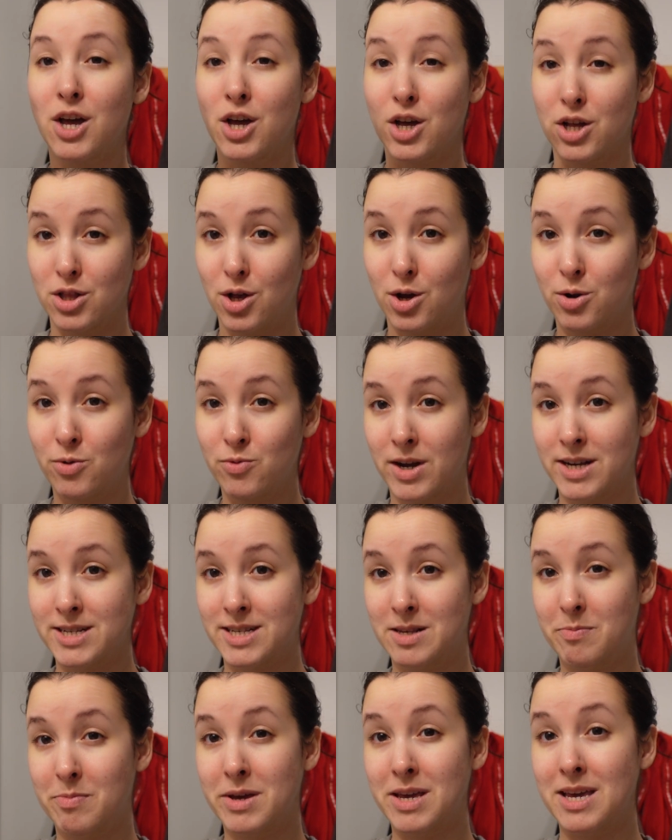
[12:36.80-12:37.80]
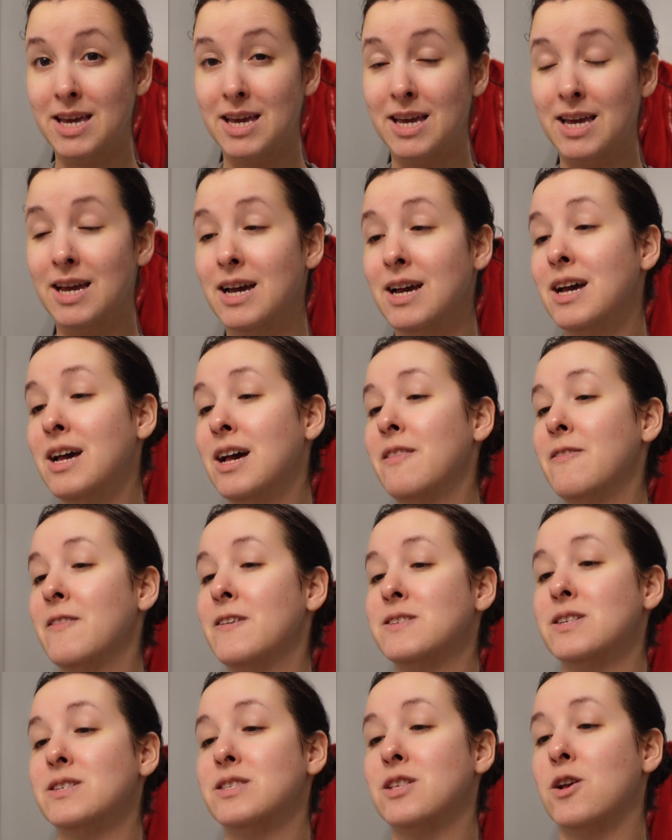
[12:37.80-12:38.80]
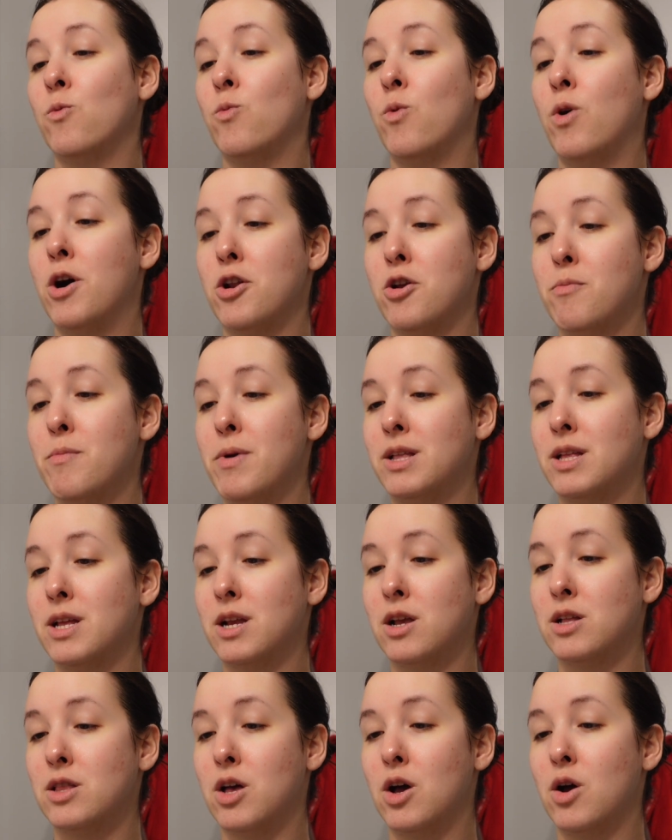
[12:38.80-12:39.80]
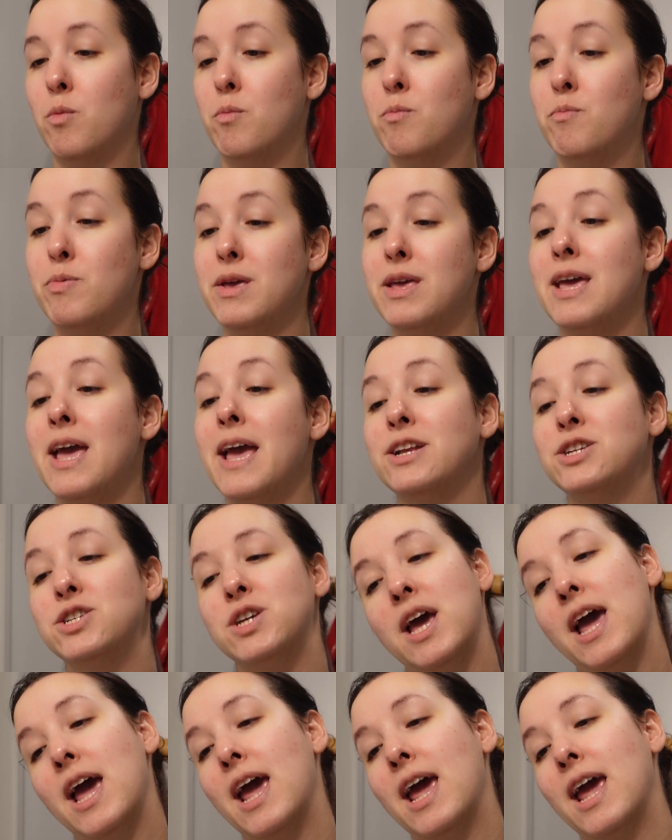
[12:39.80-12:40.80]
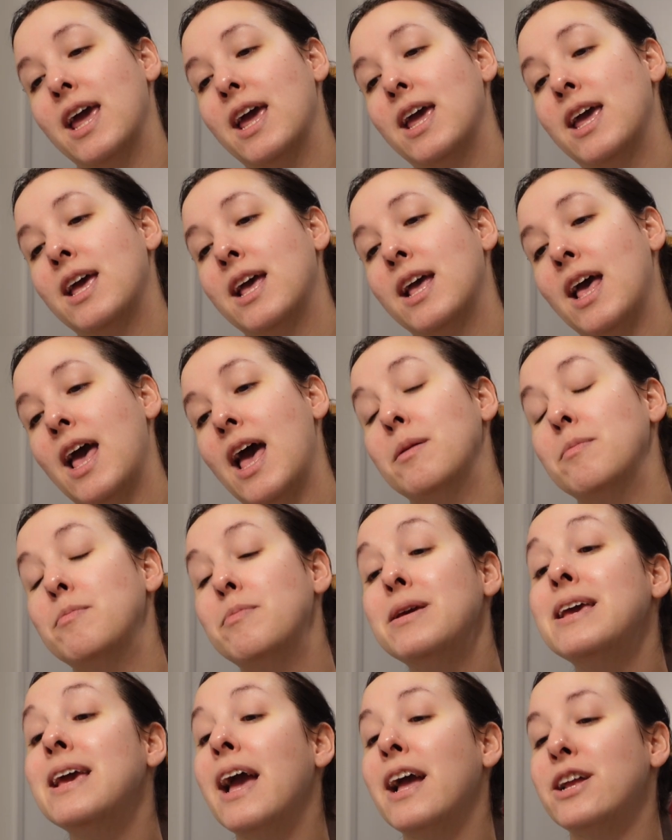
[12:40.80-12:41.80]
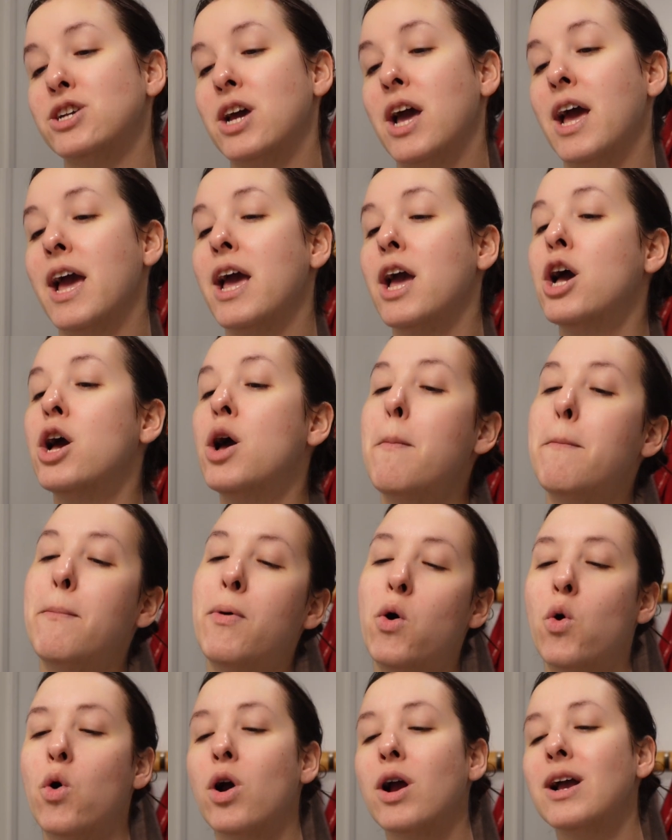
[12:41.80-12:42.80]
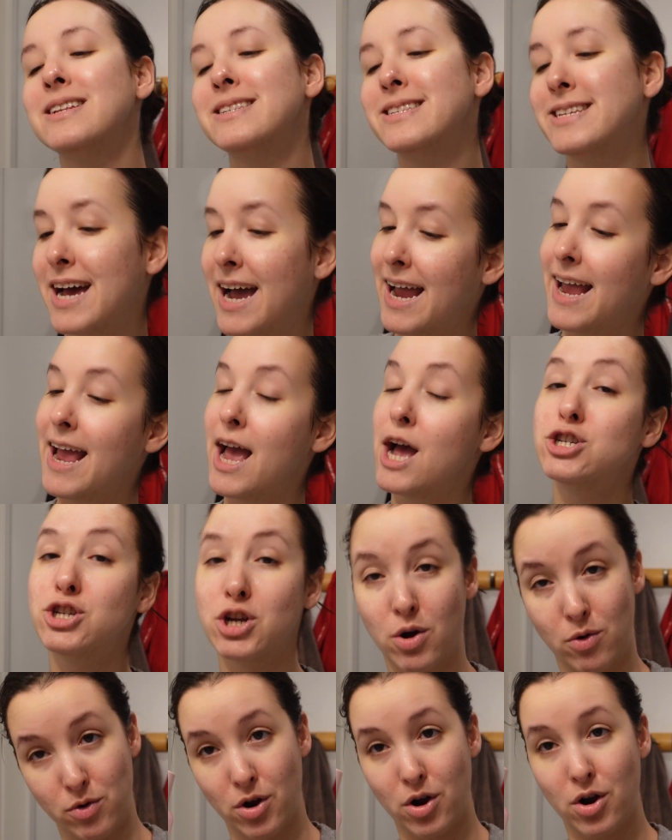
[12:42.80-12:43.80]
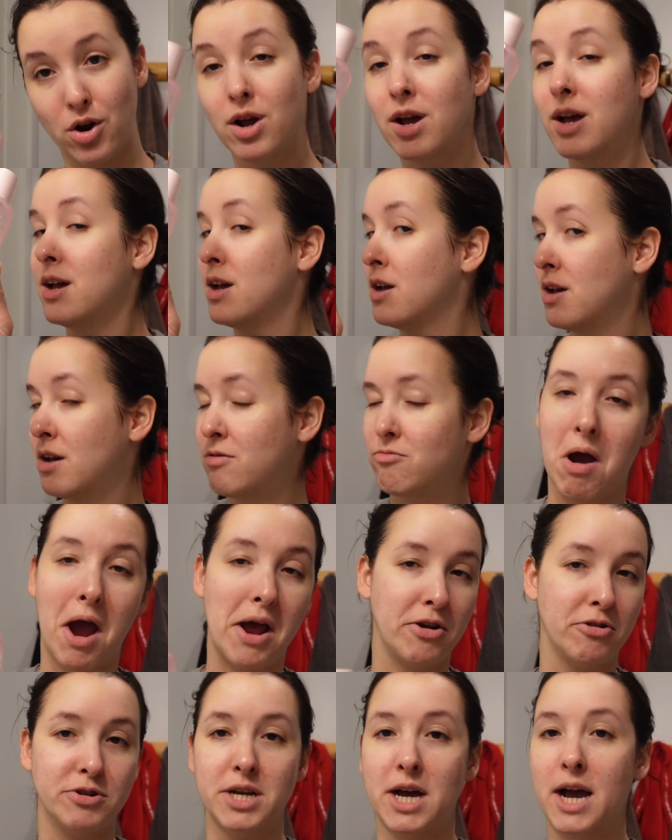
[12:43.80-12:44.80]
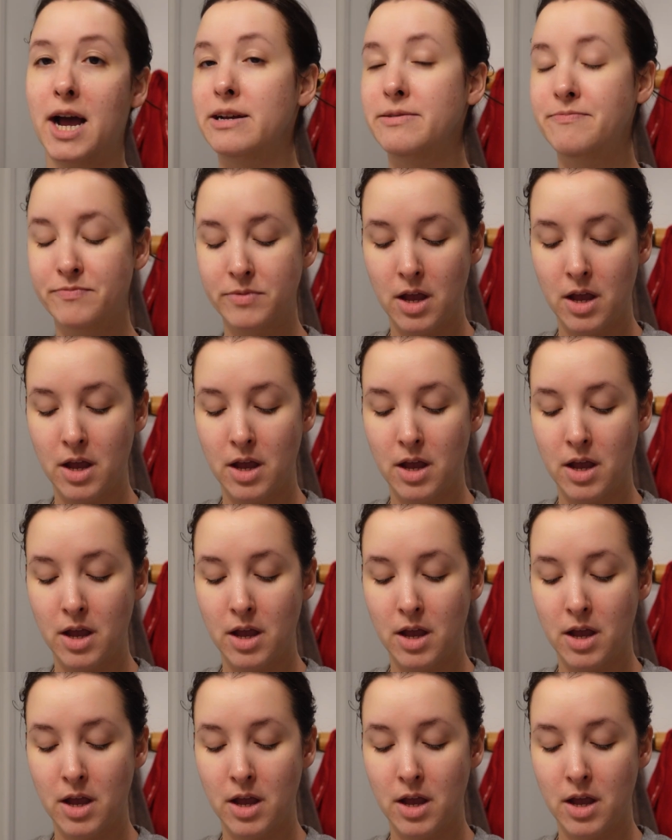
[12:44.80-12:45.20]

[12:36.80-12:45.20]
Glow Recipe, this is their Watermelon Glow BHA and PHA Pore Tight Toner, ride or die.